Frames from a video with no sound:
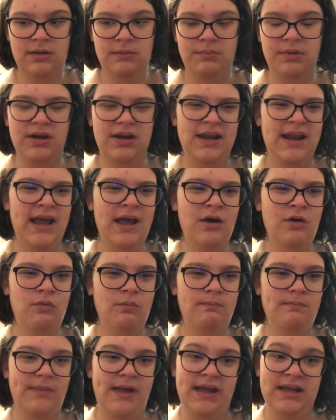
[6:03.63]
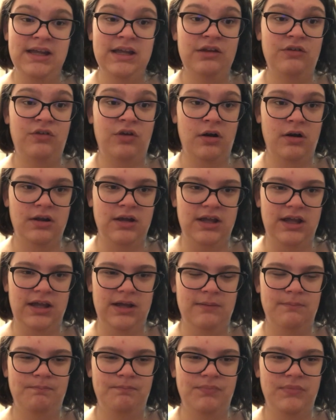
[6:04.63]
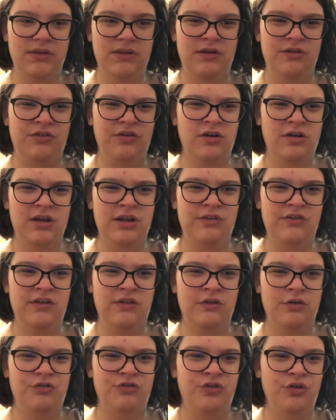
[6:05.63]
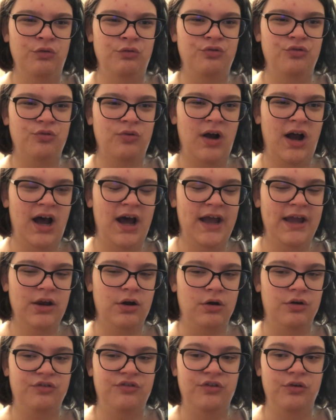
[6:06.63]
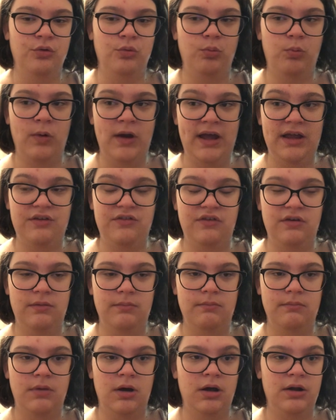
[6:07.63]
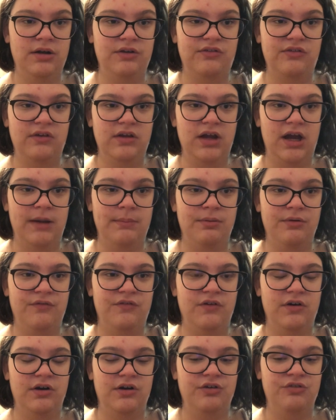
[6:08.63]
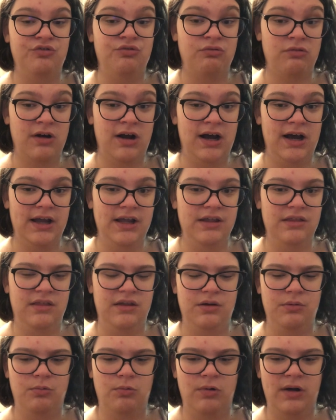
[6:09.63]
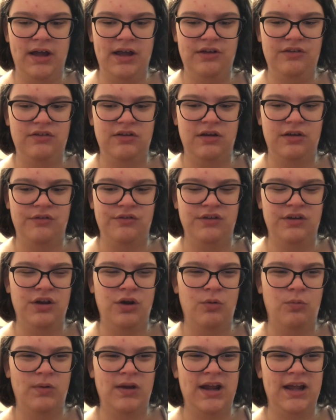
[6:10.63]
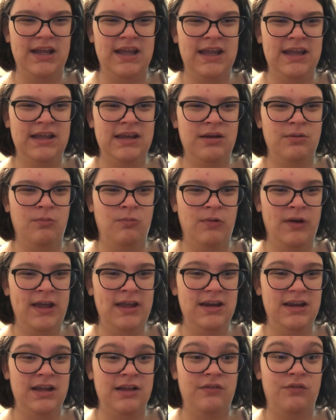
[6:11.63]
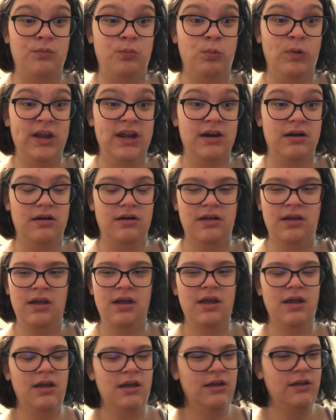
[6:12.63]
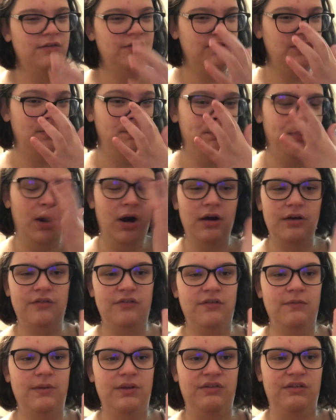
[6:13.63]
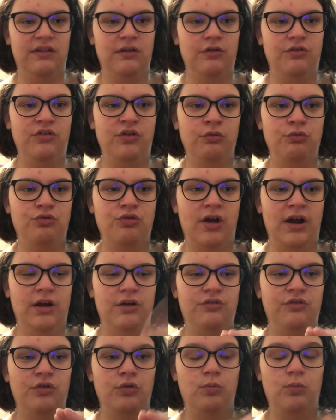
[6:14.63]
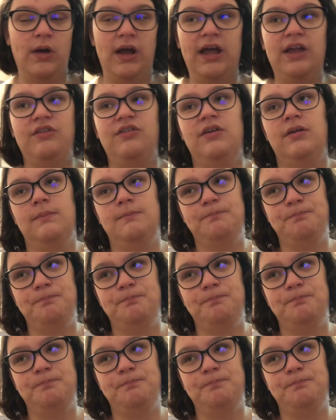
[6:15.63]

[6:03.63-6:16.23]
But now I eat turkey. The turkey's either too dry or too wet. Honestly, I prefer it dry than wet because, when I eat it wet, it's weird. Some parts of it's either too dry or too wet.